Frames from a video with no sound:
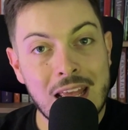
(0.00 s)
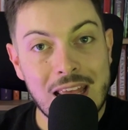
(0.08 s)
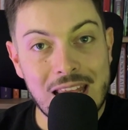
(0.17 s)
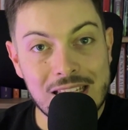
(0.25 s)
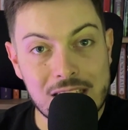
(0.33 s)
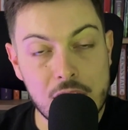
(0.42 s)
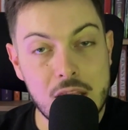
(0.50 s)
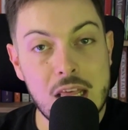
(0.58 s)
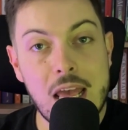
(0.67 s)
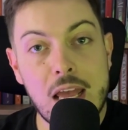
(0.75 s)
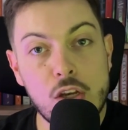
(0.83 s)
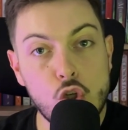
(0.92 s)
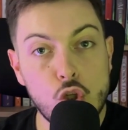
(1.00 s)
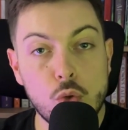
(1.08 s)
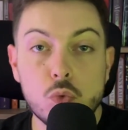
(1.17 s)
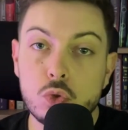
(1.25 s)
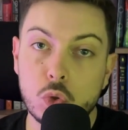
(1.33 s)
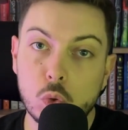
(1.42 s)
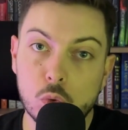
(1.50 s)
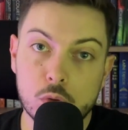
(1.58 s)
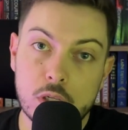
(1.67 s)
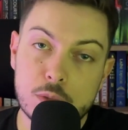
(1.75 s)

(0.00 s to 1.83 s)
It's their new tool. As